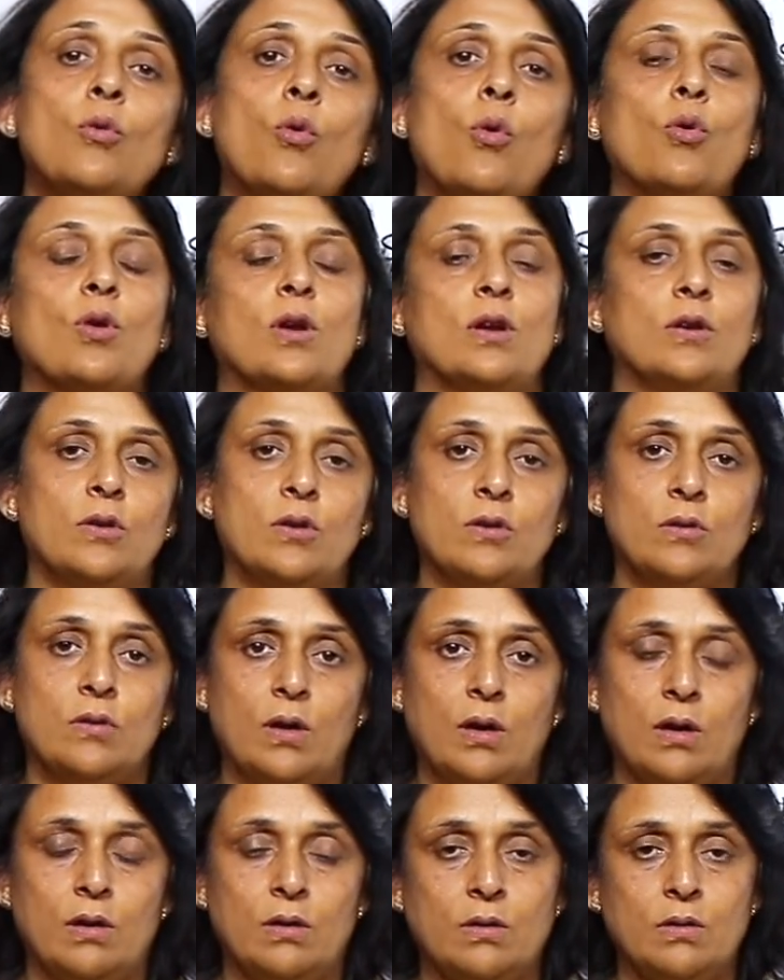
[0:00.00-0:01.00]
oral
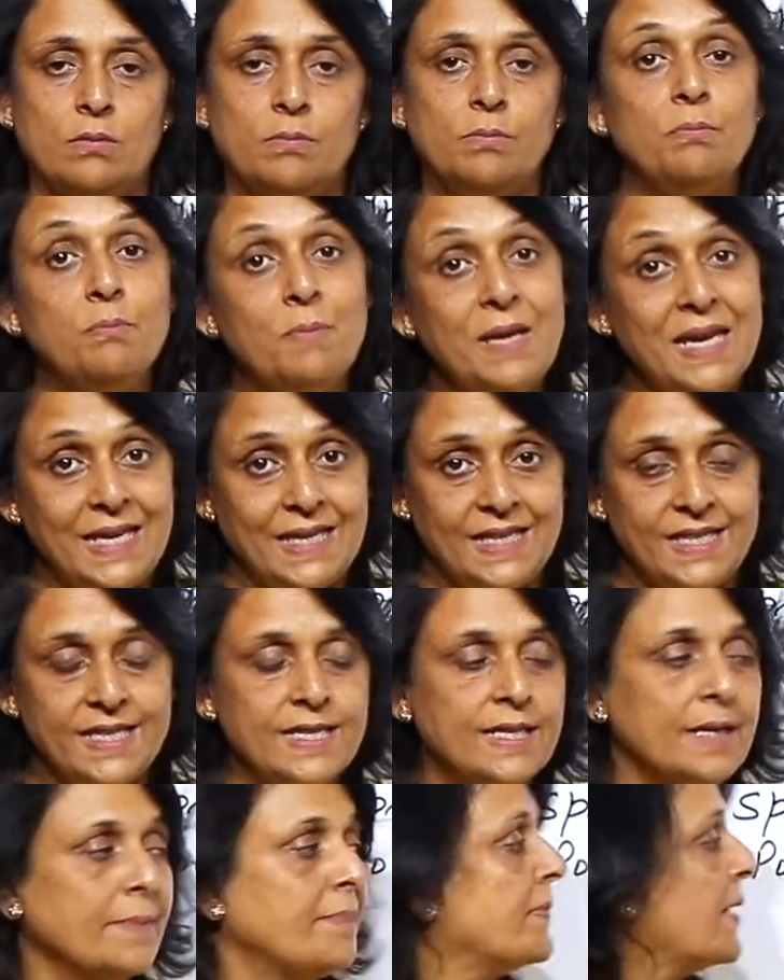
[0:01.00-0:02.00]
uh,
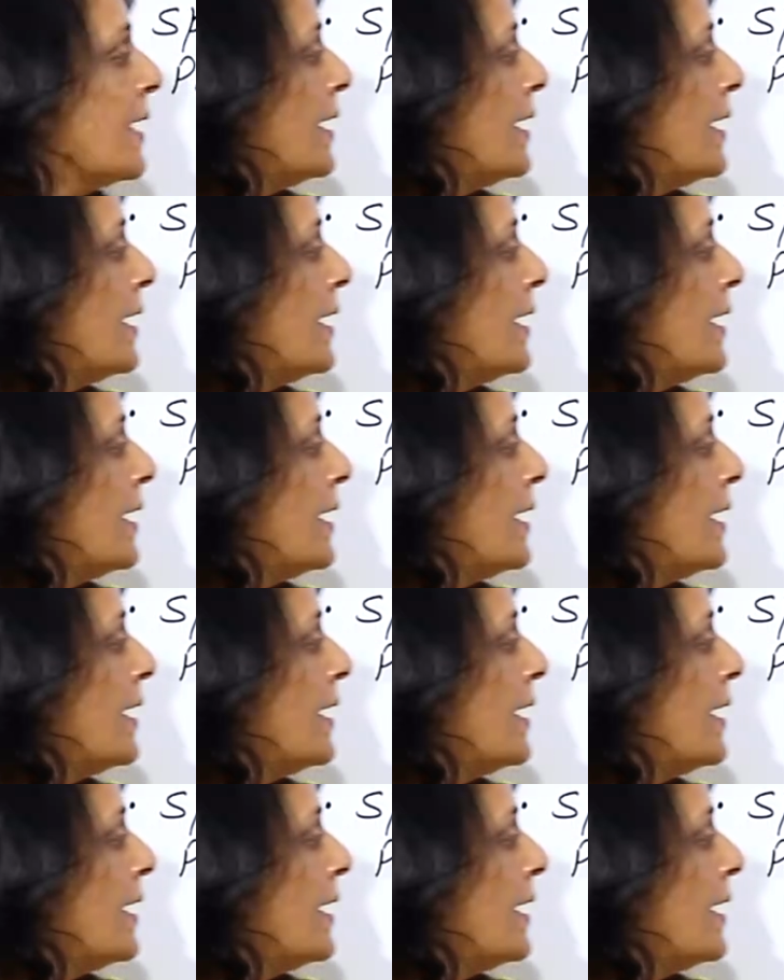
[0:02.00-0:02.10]
means.